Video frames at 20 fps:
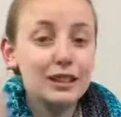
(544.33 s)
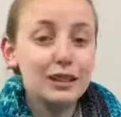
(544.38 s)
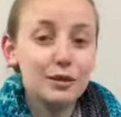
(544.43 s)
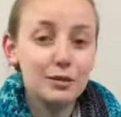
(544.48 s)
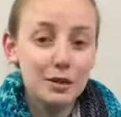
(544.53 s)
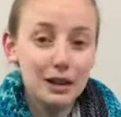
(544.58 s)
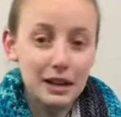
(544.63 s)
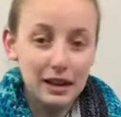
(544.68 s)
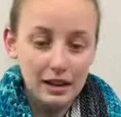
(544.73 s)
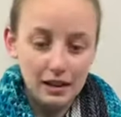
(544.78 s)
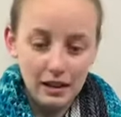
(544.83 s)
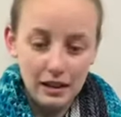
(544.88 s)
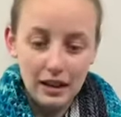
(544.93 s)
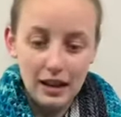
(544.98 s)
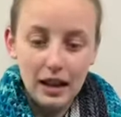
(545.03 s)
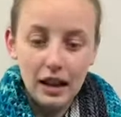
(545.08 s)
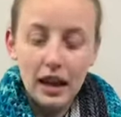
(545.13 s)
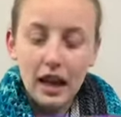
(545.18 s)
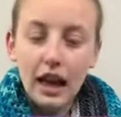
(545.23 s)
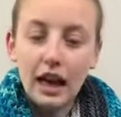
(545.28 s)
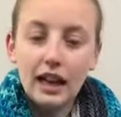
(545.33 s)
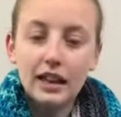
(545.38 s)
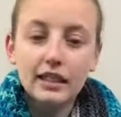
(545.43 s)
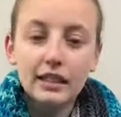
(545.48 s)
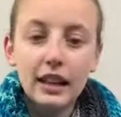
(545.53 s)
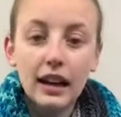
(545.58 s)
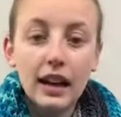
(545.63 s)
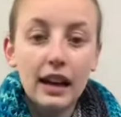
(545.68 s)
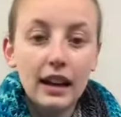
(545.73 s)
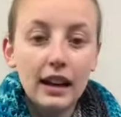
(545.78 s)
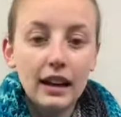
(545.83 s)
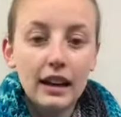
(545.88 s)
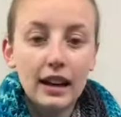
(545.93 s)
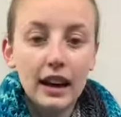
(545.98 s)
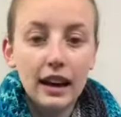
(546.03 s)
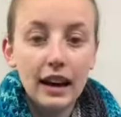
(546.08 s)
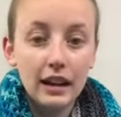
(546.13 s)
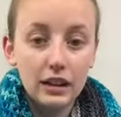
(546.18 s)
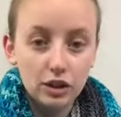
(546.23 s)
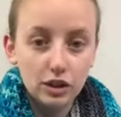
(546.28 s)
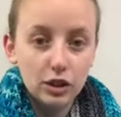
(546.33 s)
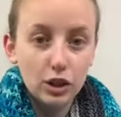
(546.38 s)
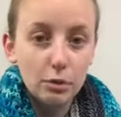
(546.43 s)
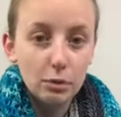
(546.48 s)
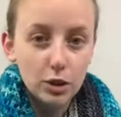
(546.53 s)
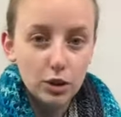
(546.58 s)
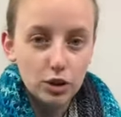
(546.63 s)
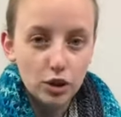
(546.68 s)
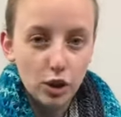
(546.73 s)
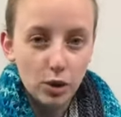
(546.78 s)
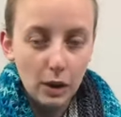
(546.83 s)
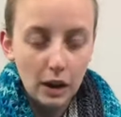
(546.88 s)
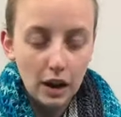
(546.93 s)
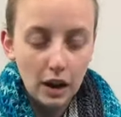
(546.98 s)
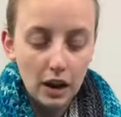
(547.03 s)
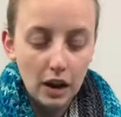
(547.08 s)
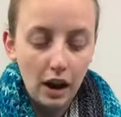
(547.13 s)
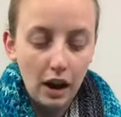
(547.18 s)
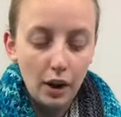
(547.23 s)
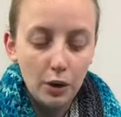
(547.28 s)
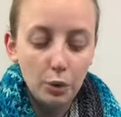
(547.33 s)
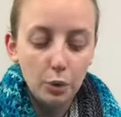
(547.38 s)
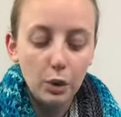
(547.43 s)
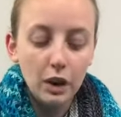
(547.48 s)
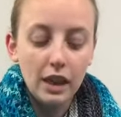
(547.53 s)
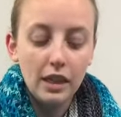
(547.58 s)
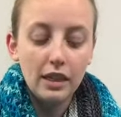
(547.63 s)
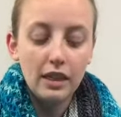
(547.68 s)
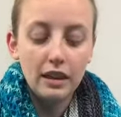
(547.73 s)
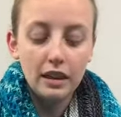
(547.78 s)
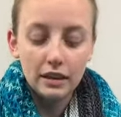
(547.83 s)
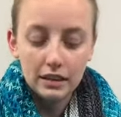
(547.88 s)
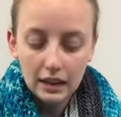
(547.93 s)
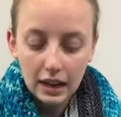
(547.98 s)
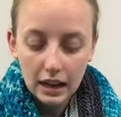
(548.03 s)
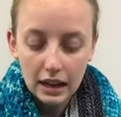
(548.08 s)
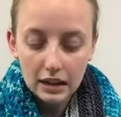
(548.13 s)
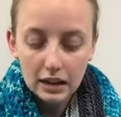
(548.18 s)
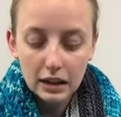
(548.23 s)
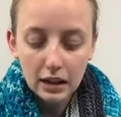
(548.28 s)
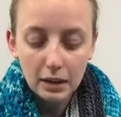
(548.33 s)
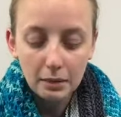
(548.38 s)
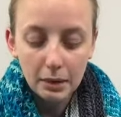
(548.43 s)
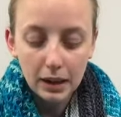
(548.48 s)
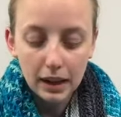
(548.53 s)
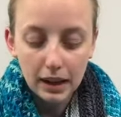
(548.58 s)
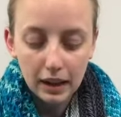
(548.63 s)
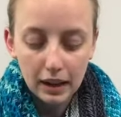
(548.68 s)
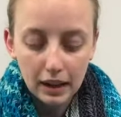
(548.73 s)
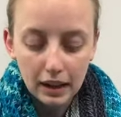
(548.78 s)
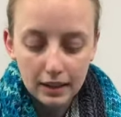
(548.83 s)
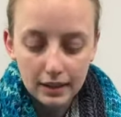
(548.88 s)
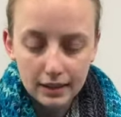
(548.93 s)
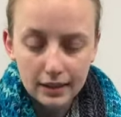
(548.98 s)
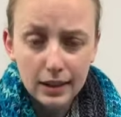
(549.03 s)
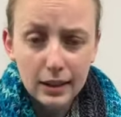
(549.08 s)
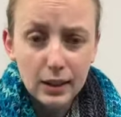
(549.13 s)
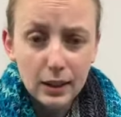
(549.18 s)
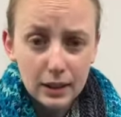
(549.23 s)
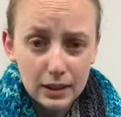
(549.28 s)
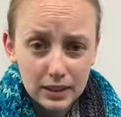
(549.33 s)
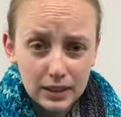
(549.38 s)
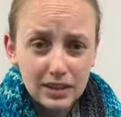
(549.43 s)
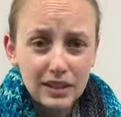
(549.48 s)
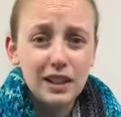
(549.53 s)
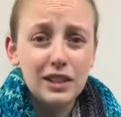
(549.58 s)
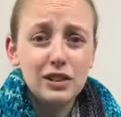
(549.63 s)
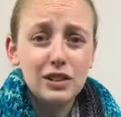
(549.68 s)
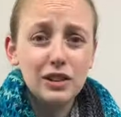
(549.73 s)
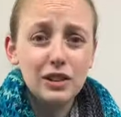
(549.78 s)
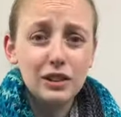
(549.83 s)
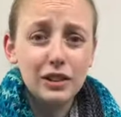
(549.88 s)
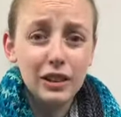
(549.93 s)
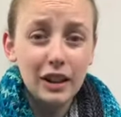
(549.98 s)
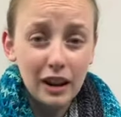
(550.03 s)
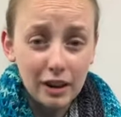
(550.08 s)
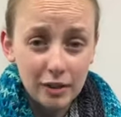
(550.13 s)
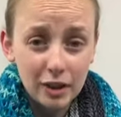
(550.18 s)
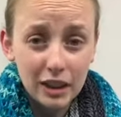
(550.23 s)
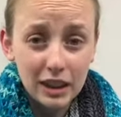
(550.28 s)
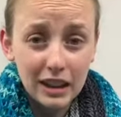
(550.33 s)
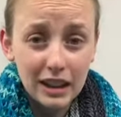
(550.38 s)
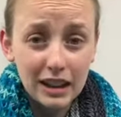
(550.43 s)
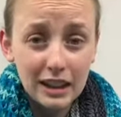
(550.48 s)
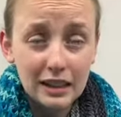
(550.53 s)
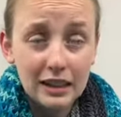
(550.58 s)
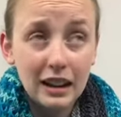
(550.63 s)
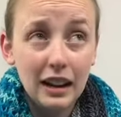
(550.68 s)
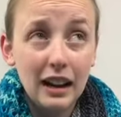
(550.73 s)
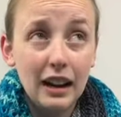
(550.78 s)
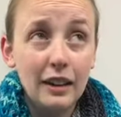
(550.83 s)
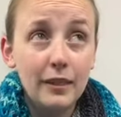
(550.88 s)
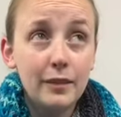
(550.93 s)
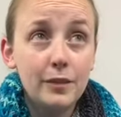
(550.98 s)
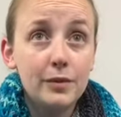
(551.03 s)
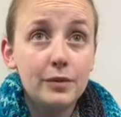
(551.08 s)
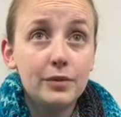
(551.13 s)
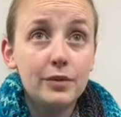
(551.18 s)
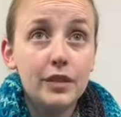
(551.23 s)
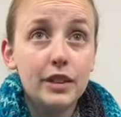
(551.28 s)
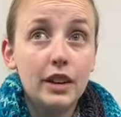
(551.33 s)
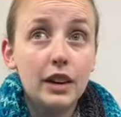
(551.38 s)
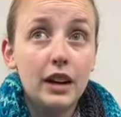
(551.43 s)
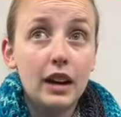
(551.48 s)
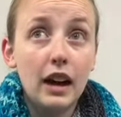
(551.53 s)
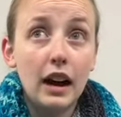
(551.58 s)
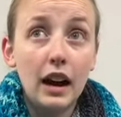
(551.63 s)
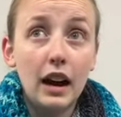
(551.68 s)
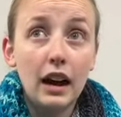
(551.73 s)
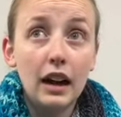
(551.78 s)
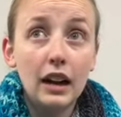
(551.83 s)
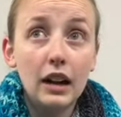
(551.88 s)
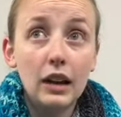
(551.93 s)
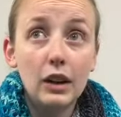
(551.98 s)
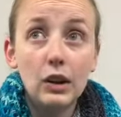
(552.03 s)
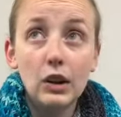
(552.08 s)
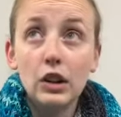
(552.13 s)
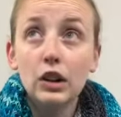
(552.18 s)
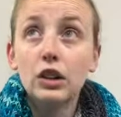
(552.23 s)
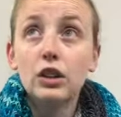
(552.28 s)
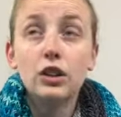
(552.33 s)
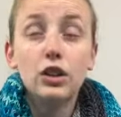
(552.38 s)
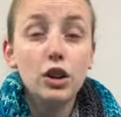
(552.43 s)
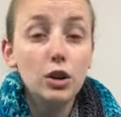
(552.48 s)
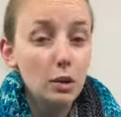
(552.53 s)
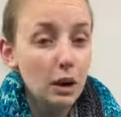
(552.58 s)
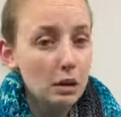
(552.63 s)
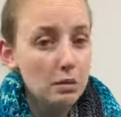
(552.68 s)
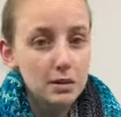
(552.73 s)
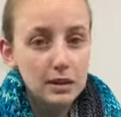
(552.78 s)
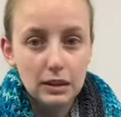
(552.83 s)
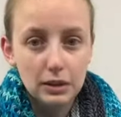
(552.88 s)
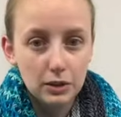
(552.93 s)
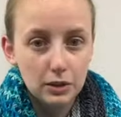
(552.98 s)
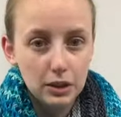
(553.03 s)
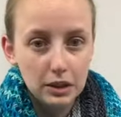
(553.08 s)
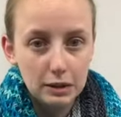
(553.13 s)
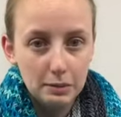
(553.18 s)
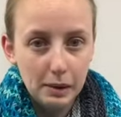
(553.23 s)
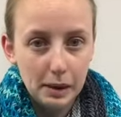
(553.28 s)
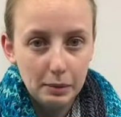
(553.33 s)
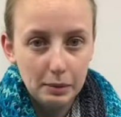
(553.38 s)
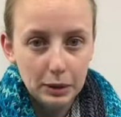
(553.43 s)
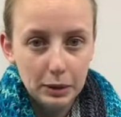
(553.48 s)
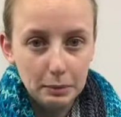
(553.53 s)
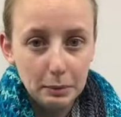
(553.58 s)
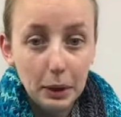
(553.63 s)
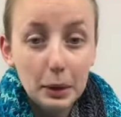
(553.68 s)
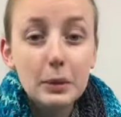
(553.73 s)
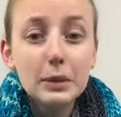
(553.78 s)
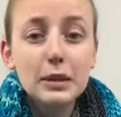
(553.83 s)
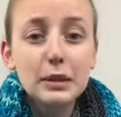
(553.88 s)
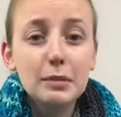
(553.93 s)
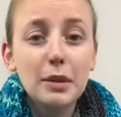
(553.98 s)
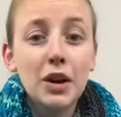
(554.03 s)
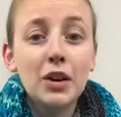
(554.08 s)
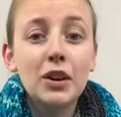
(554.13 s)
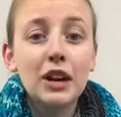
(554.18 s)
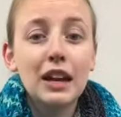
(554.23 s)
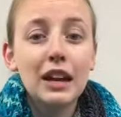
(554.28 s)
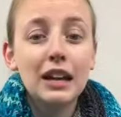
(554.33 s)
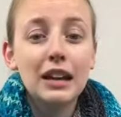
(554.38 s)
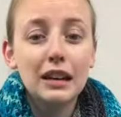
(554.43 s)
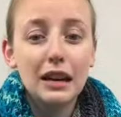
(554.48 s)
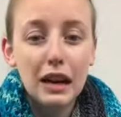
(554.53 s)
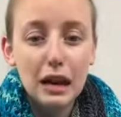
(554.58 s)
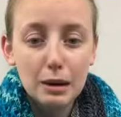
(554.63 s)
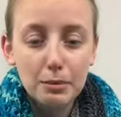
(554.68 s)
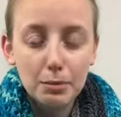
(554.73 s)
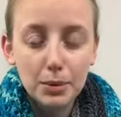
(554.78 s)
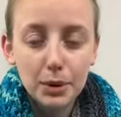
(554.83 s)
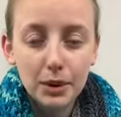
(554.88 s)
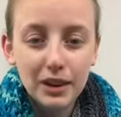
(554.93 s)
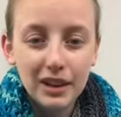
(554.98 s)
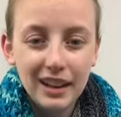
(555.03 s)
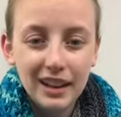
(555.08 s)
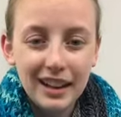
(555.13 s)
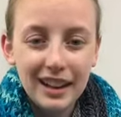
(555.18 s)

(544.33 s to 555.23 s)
reel, and then I had so much going on with In Tandem and Design Circle and everything that I knew I wasn't going to be able to post about it in April.